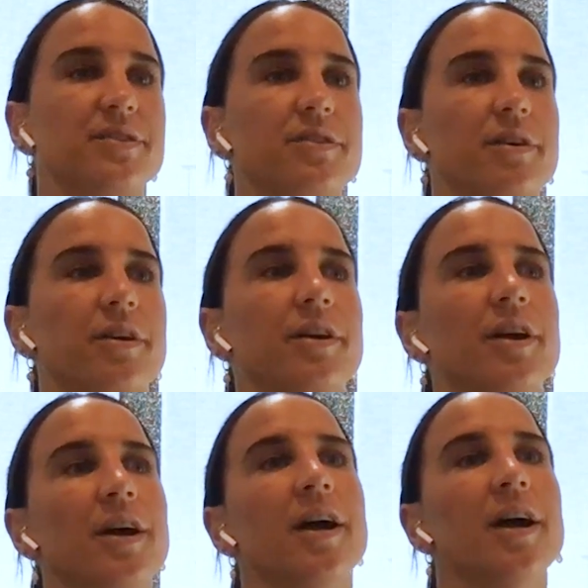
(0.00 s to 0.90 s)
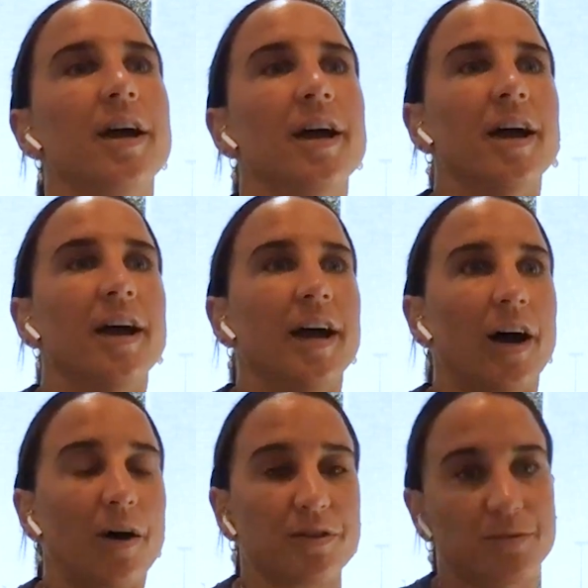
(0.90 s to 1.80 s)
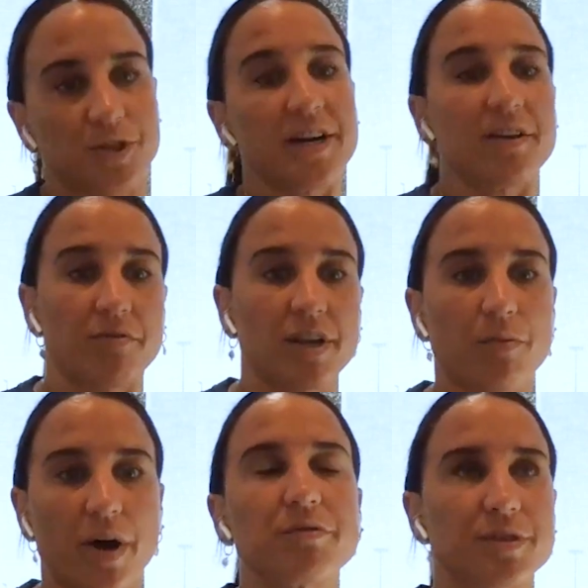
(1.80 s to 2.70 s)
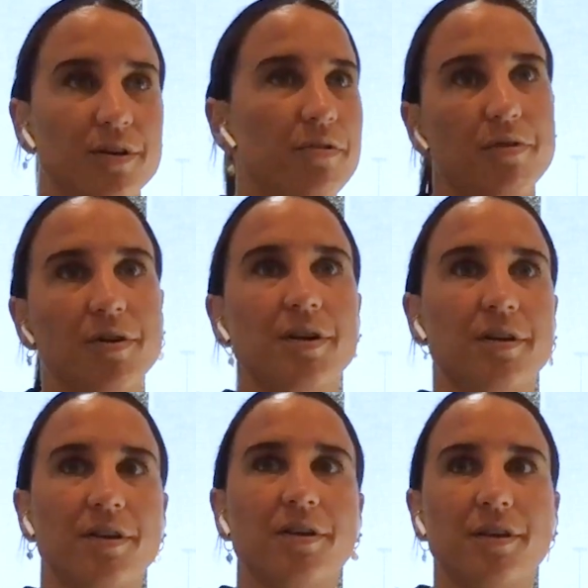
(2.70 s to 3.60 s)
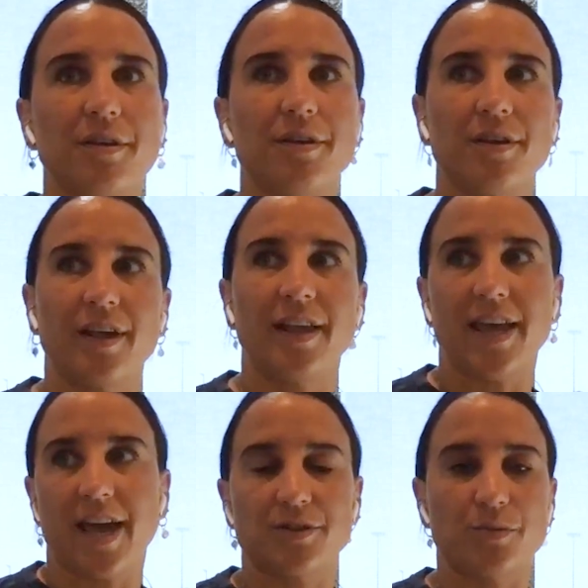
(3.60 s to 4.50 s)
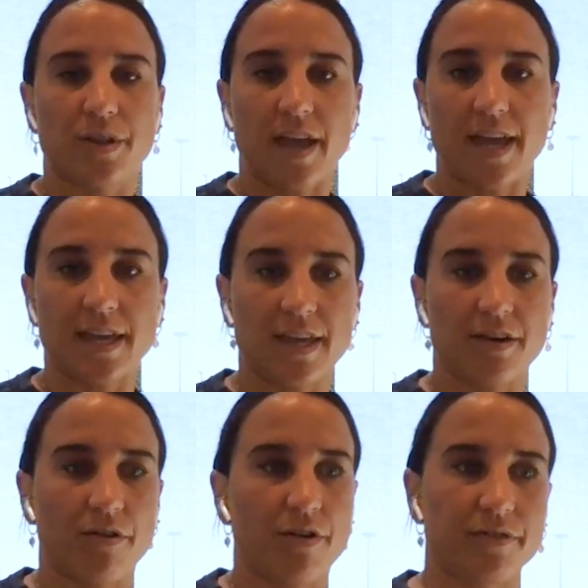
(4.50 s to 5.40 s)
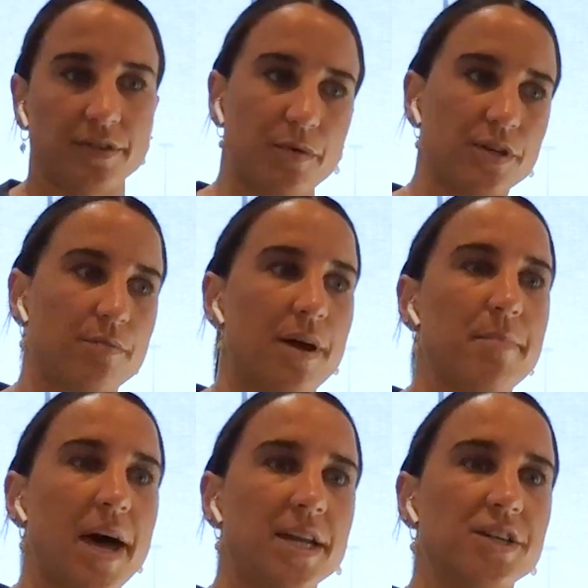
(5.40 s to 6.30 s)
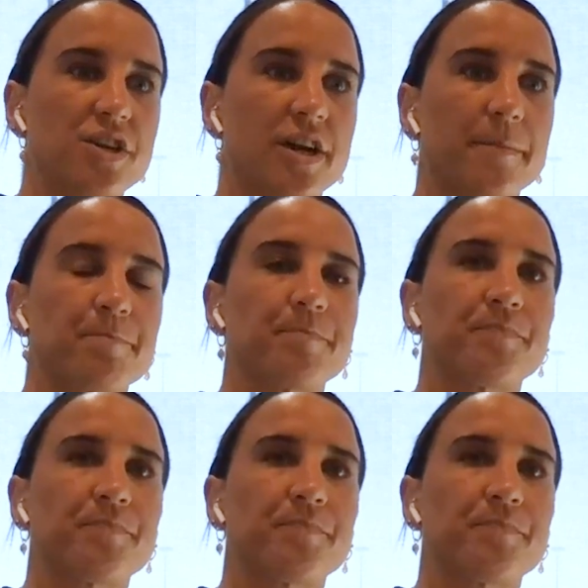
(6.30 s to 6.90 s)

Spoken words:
So I was trending really well. So I thought, yeah, it's worth taking a year off. I spoke to my manager.